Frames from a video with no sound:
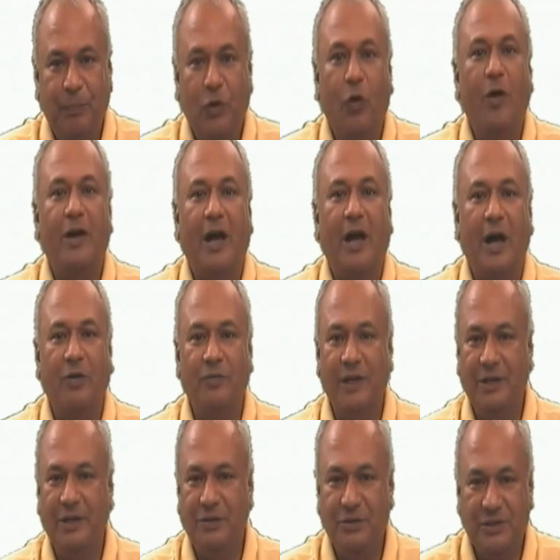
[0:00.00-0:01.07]
or how
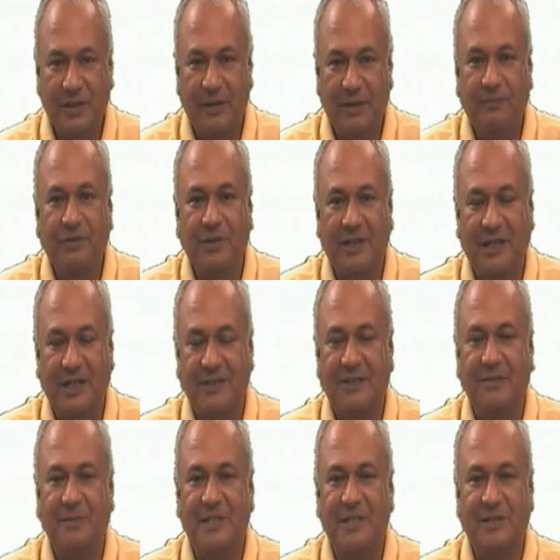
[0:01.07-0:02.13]
will you serve your
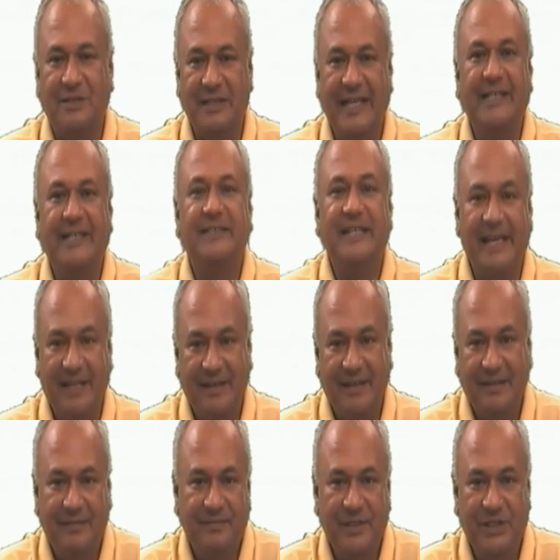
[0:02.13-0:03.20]
customers next
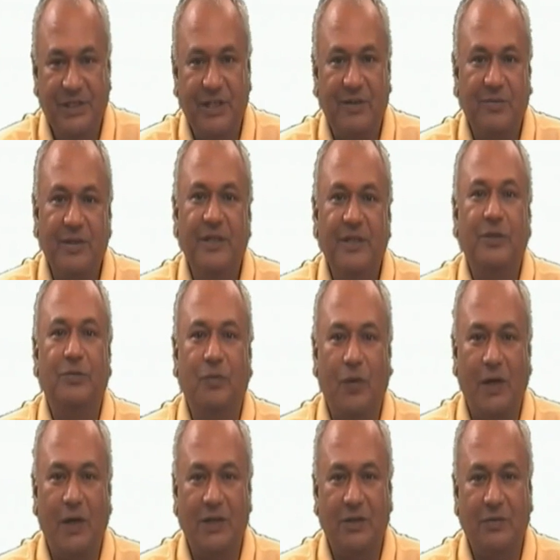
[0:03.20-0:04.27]
day, which are going to
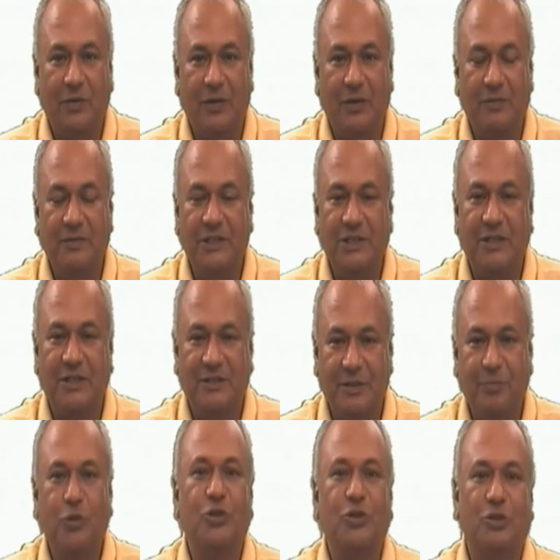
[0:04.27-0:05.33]
work or which are
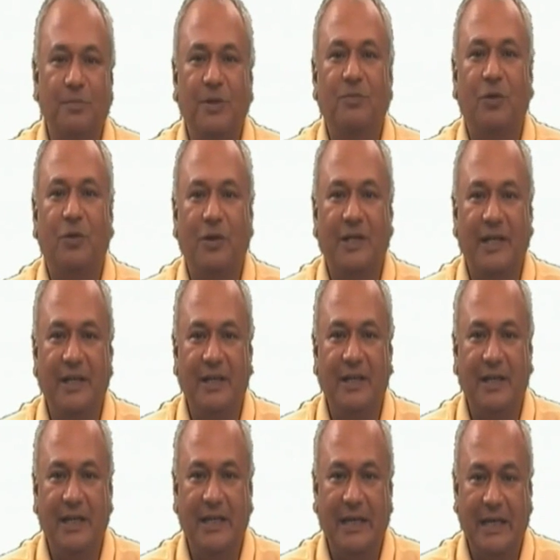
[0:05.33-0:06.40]
supposed to be working
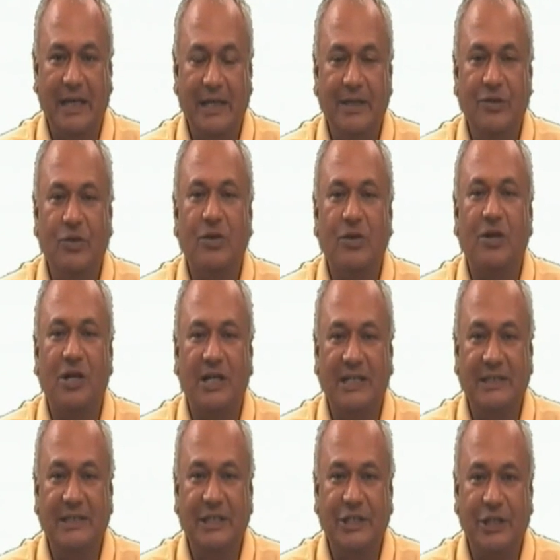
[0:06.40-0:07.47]
in your
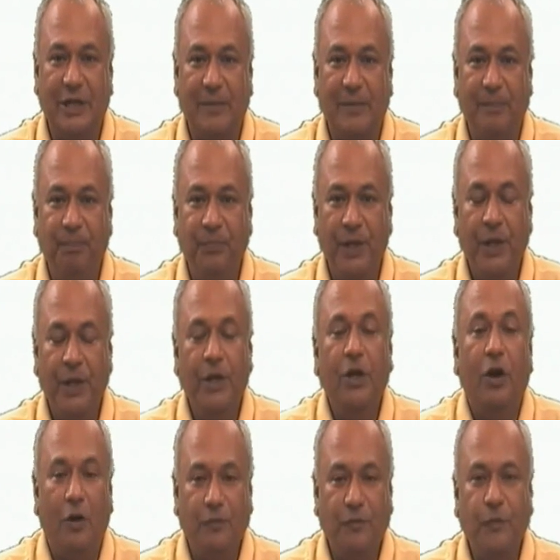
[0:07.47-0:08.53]
organization.
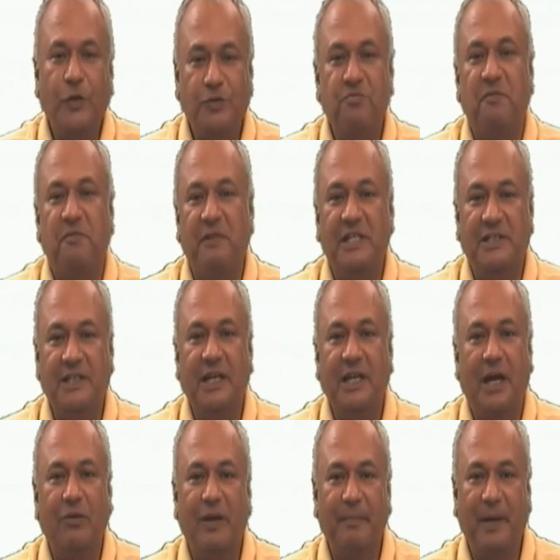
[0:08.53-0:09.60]
Of course, we will see
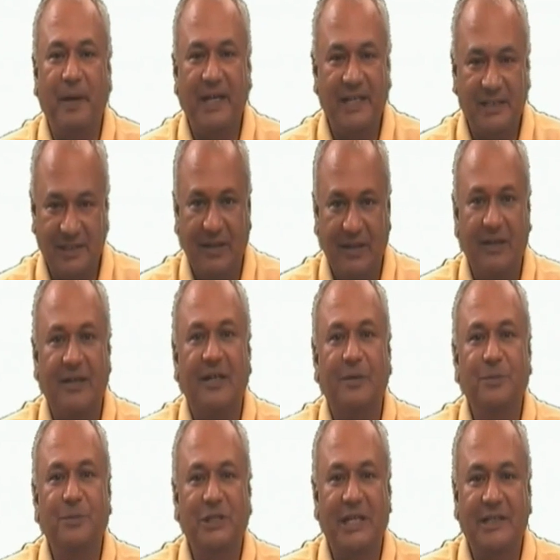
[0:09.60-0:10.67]
how MIS
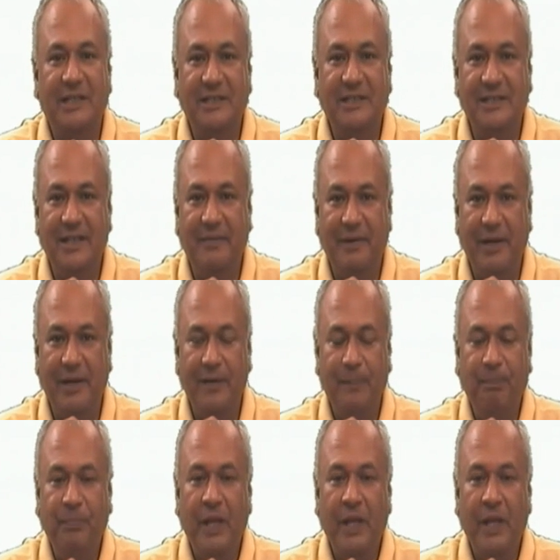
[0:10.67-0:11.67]
comes at this level.